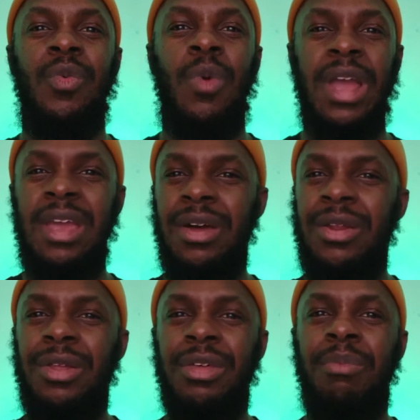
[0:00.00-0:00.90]
away
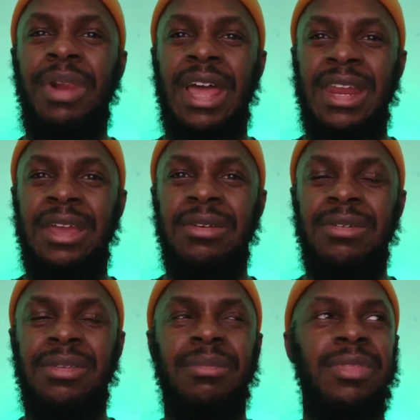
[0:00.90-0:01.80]
on another planet
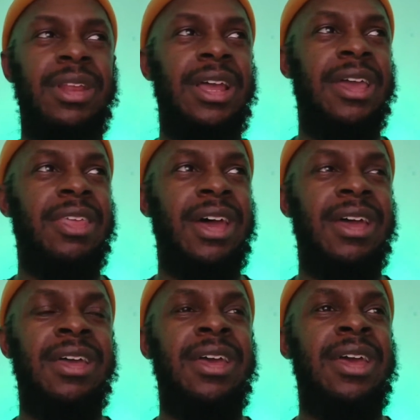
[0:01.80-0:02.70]
or something like
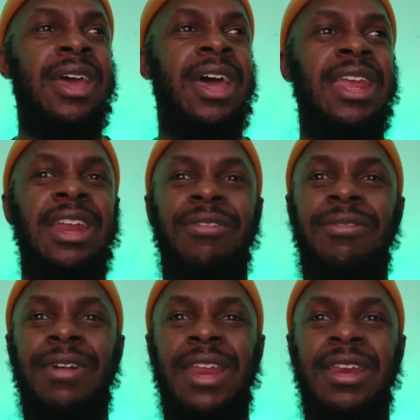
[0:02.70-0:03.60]
that, and he had
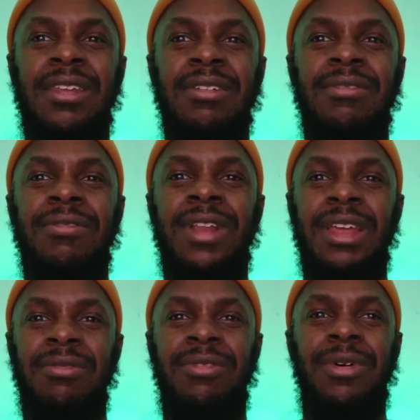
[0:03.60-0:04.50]
a friend
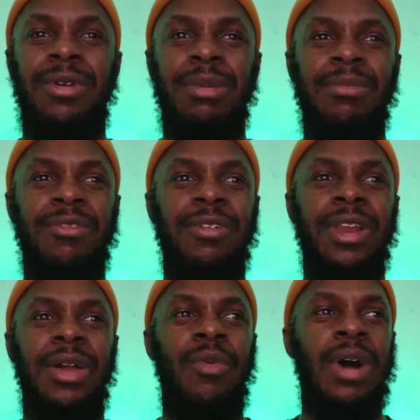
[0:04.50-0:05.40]
fill in for him
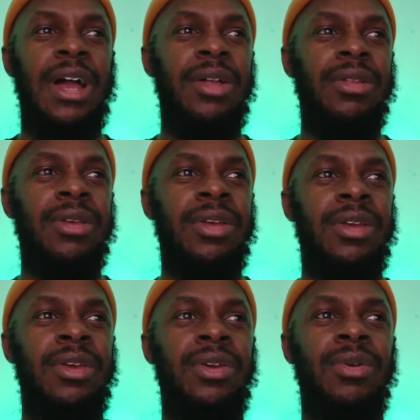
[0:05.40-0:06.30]
for a little while
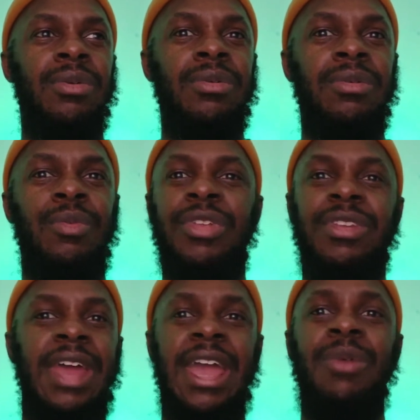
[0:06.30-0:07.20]
who
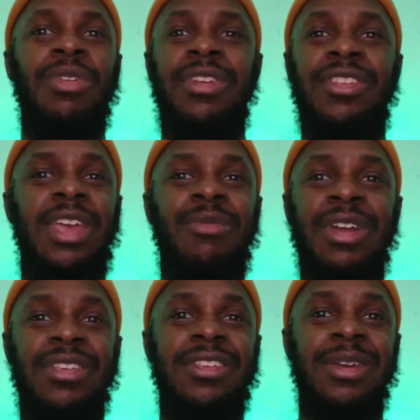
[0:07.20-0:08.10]
wasn't the same
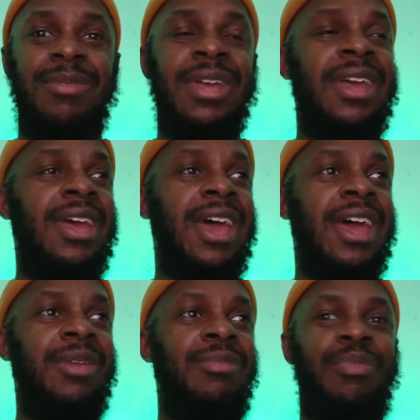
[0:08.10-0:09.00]
race as him,
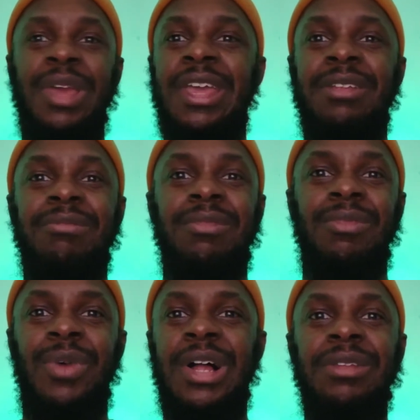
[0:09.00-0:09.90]
and B,
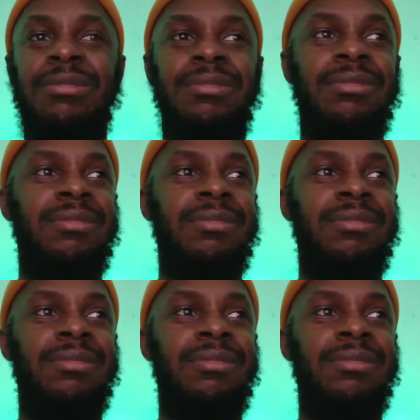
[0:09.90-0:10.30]
well,